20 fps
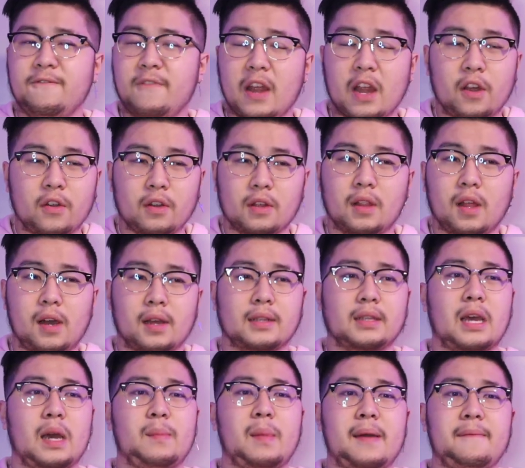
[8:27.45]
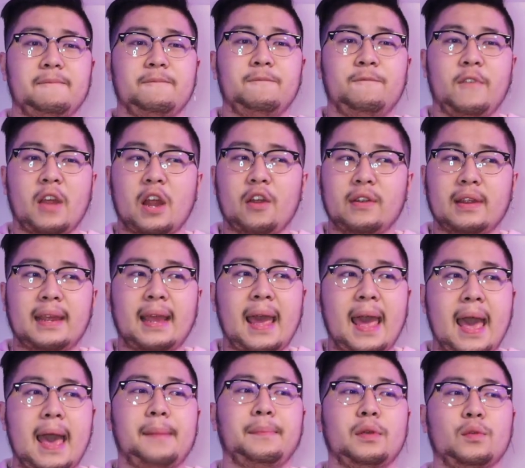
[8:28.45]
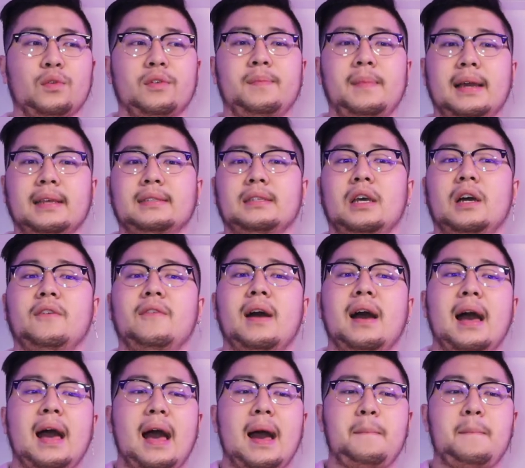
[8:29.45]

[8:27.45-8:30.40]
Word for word: very long time I'm very happy with myself.